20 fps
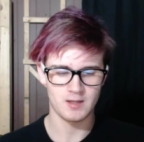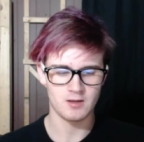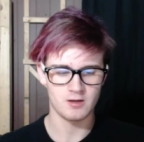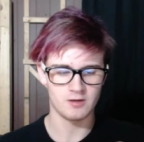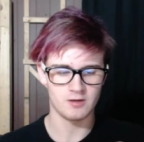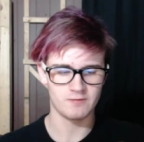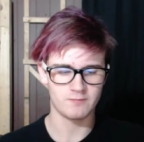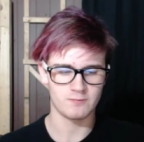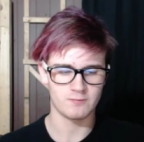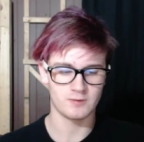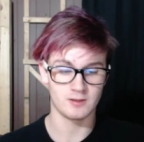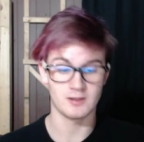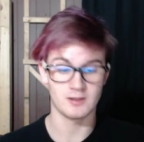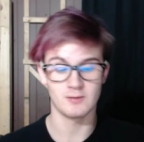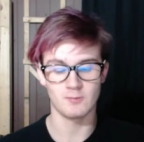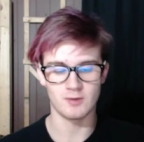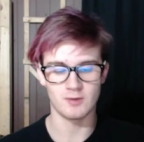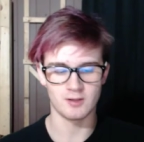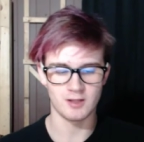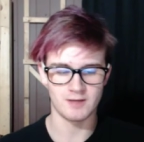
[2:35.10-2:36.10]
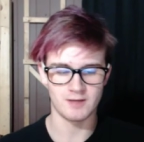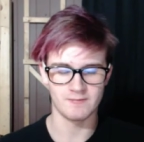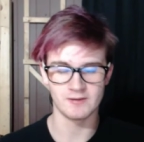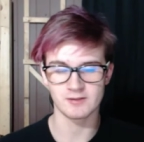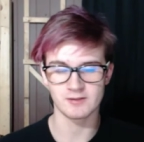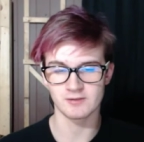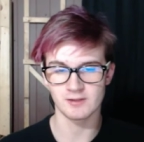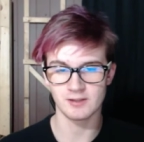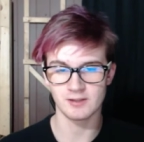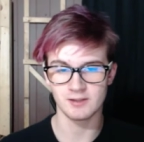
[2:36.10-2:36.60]
Um, or, well,
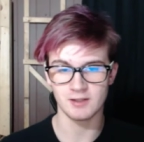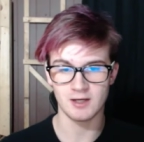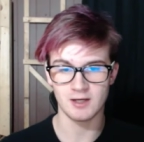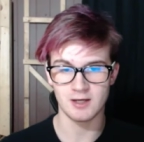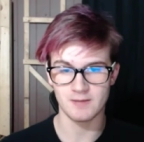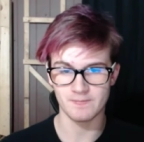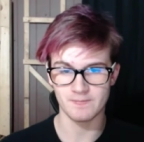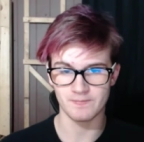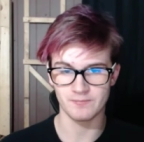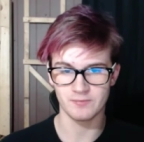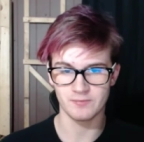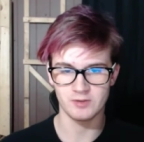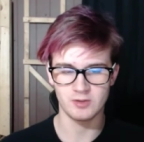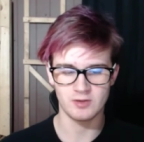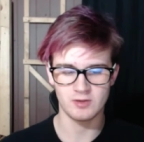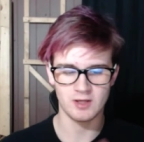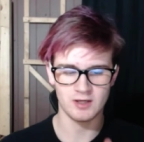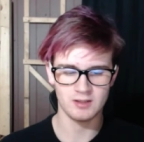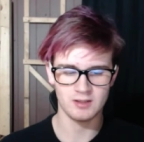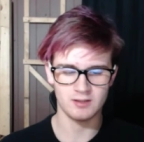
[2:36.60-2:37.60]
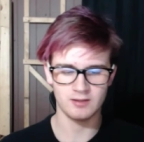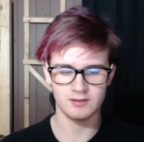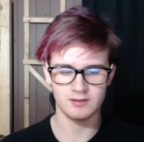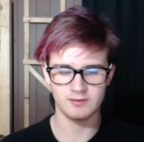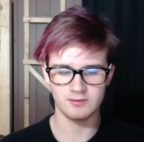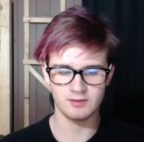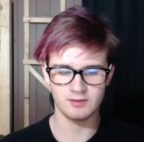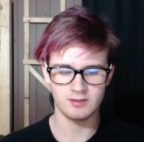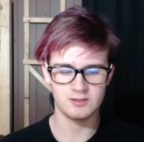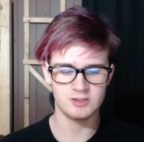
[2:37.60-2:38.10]
obviously. Um, you gotta,
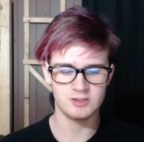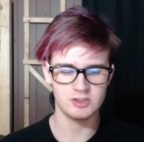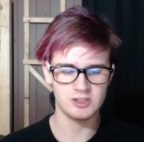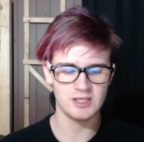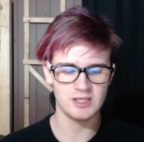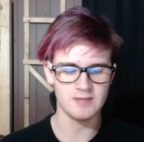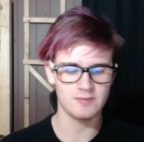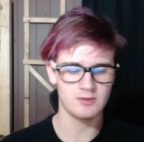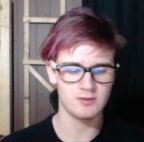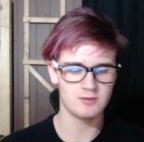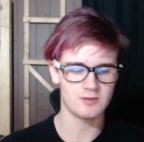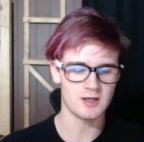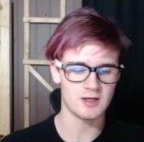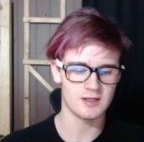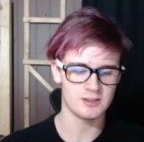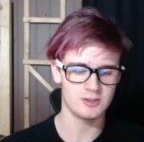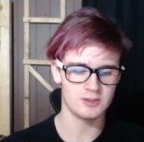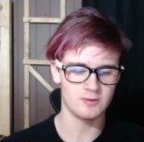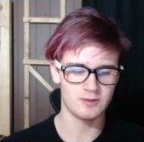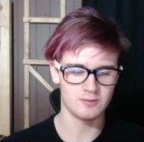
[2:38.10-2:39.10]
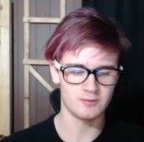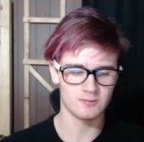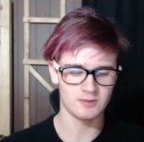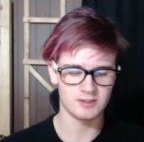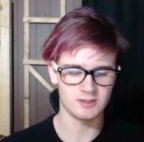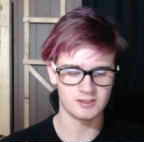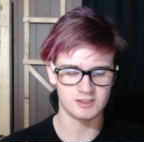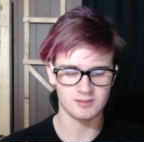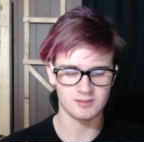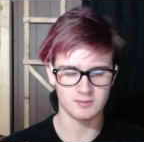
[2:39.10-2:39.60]
you just keep uh, doing
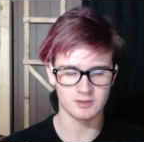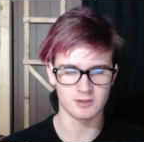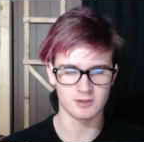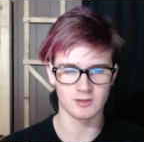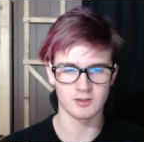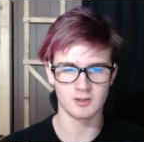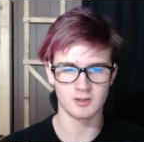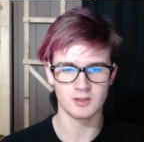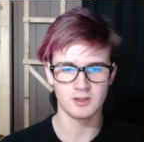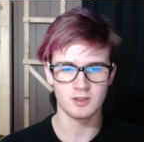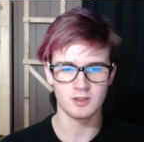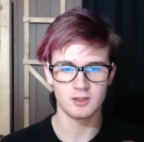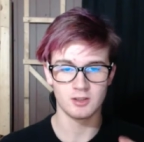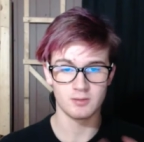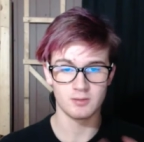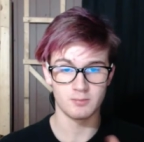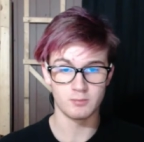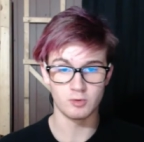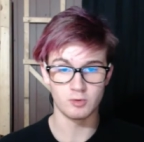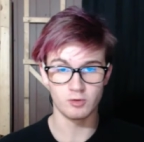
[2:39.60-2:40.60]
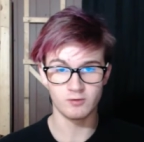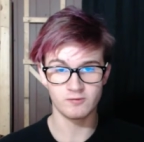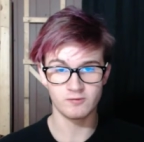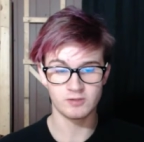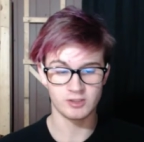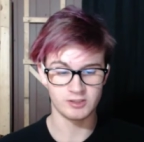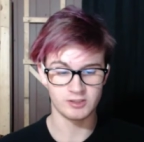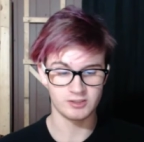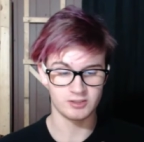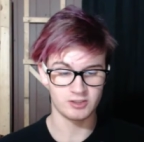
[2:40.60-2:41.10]
really similar moves
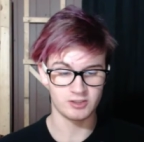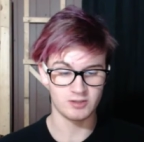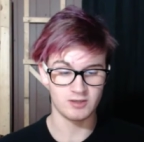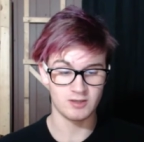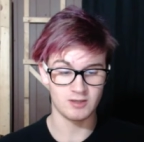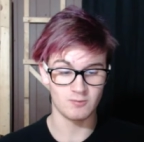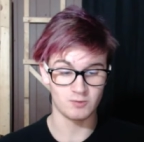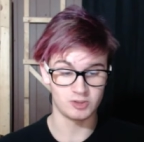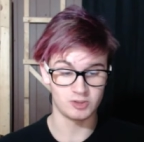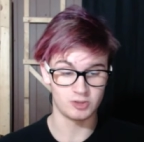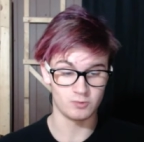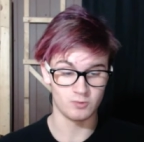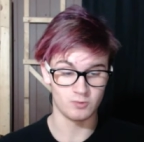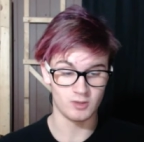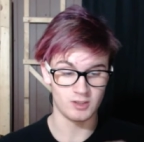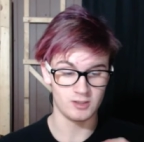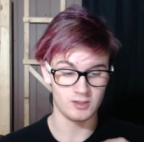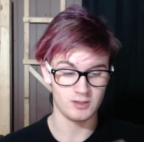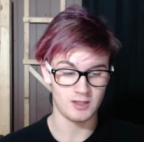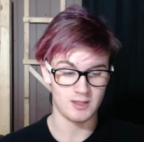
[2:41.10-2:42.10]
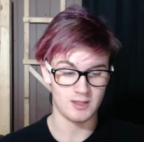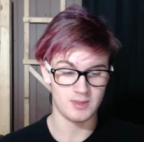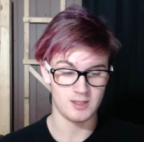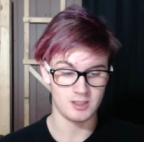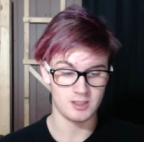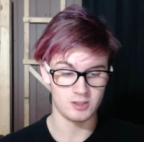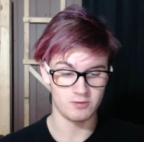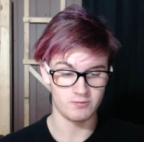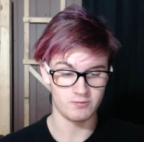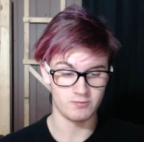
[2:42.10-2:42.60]
until you get what you want, and then
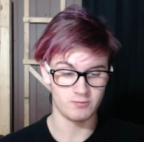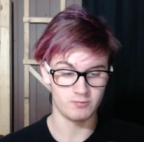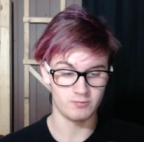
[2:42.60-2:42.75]
you